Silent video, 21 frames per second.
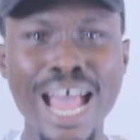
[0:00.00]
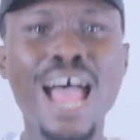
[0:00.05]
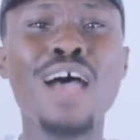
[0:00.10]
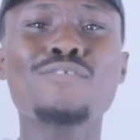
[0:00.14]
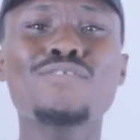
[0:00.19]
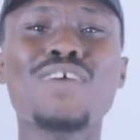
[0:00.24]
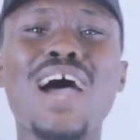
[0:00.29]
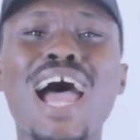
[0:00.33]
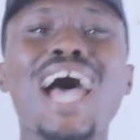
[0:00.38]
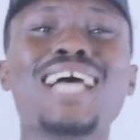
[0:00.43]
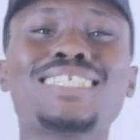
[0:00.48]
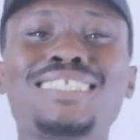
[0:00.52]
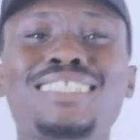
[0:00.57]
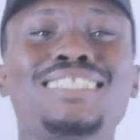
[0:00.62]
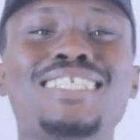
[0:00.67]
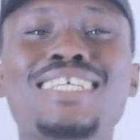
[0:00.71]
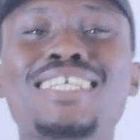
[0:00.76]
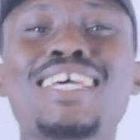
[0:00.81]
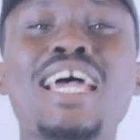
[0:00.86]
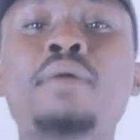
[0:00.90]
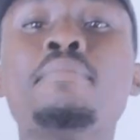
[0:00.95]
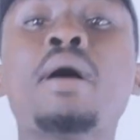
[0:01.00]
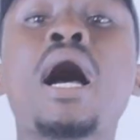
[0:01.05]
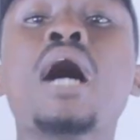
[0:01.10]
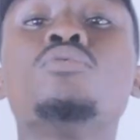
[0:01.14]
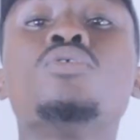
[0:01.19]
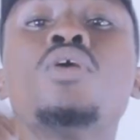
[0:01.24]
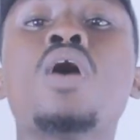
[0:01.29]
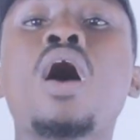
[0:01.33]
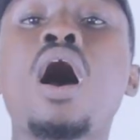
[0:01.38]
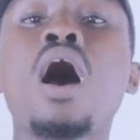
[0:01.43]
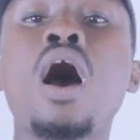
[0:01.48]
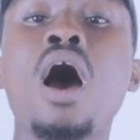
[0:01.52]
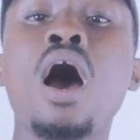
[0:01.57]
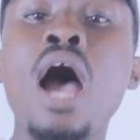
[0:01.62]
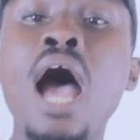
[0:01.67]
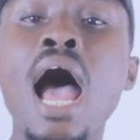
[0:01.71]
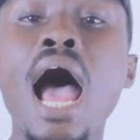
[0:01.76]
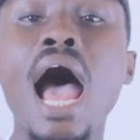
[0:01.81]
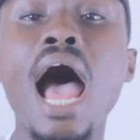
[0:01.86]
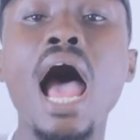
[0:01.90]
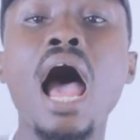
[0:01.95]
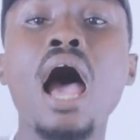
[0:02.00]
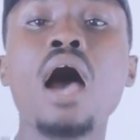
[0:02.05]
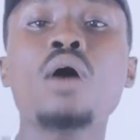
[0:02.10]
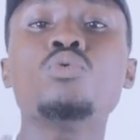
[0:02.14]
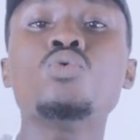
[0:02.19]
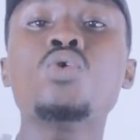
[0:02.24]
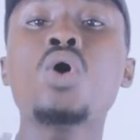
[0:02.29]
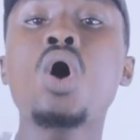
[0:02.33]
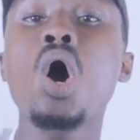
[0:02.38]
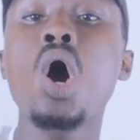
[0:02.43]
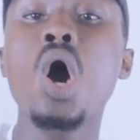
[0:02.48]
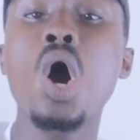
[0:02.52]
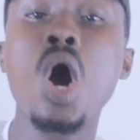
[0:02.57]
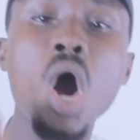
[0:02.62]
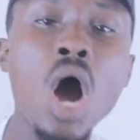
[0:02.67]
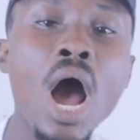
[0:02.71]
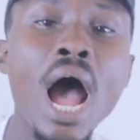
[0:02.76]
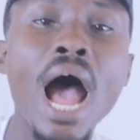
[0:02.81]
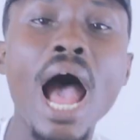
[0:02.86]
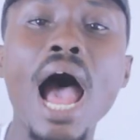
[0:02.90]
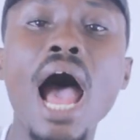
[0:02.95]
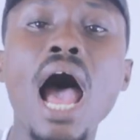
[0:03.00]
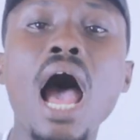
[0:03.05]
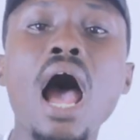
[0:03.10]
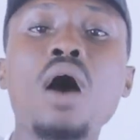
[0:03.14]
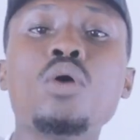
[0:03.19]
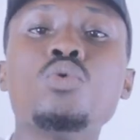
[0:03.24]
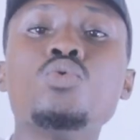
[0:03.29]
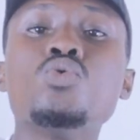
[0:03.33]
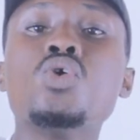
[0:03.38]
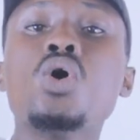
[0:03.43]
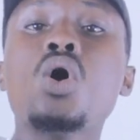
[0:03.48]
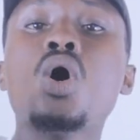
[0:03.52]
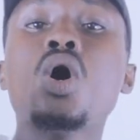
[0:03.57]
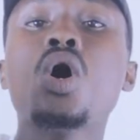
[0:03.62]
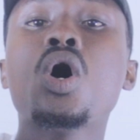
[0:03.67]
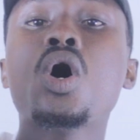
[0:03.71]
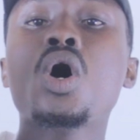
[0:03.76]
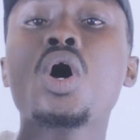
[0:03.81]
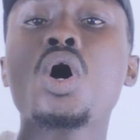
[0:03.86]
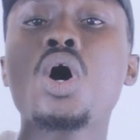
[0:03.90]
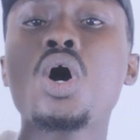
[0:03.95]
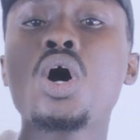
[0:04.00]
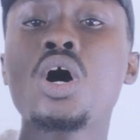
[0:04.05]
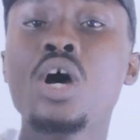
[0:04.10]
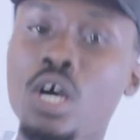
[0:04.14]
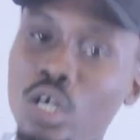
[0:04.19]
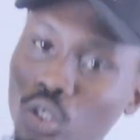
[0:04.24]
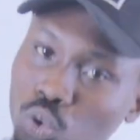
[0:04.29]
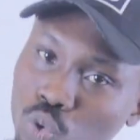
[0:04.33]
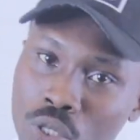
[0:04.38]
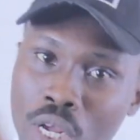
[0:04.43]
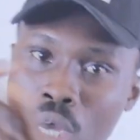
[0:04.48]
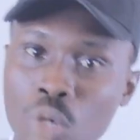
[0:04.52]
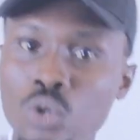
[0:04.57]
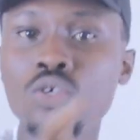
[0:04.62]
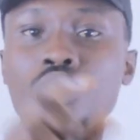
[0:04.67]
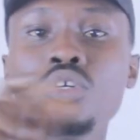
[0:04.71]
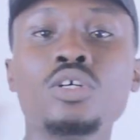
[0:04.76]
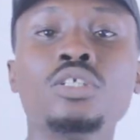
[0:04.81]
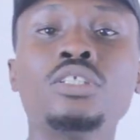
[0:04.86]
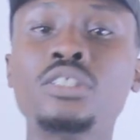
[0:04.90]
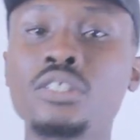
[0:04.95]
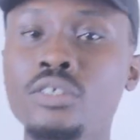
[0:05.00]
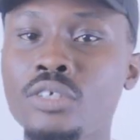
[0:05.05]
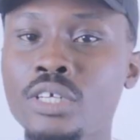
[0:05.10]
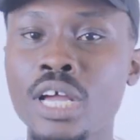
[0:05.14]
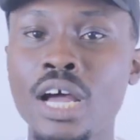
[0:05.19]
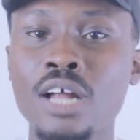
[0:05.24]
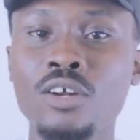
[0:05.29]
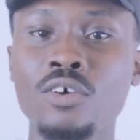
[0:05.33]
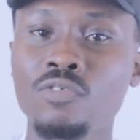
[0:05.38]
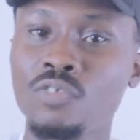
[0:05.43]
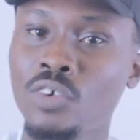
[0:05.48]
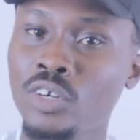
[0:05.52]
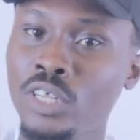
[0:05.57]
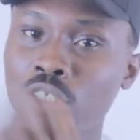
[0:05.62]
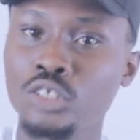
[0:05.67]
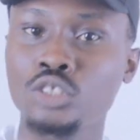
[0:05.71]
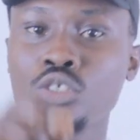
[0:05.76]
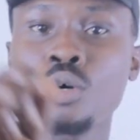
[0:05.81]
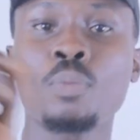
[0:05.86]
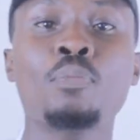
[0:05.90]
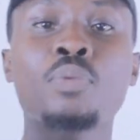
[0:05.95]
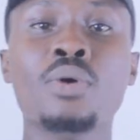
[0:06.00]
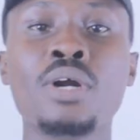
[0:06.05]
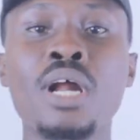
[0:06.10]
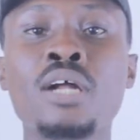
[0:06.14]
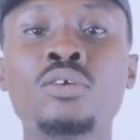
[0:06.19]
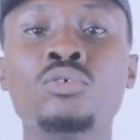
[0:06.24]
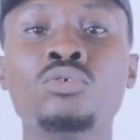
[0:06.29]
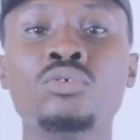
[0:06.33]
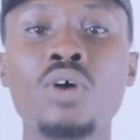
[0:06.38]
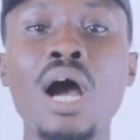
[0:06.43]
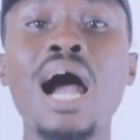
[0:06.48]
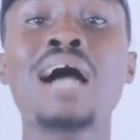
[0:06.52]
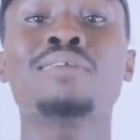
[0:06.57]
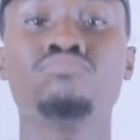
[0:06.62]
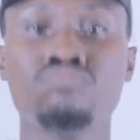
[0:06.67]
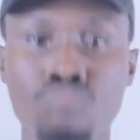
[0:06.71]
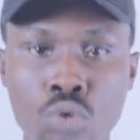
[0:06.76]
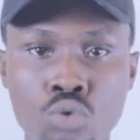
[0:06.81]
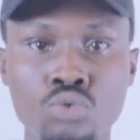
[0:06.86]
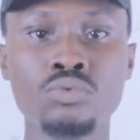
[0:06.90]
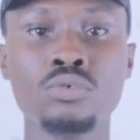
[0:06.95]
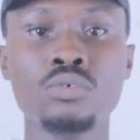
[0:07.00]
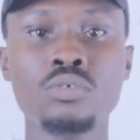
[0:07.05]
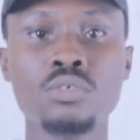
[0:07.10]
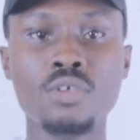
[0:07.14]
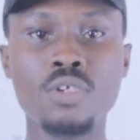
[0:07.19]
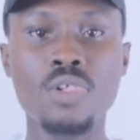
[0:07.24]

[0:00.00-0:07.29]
Fast cinema, war. To the Julio Siriano for the soprano, I go.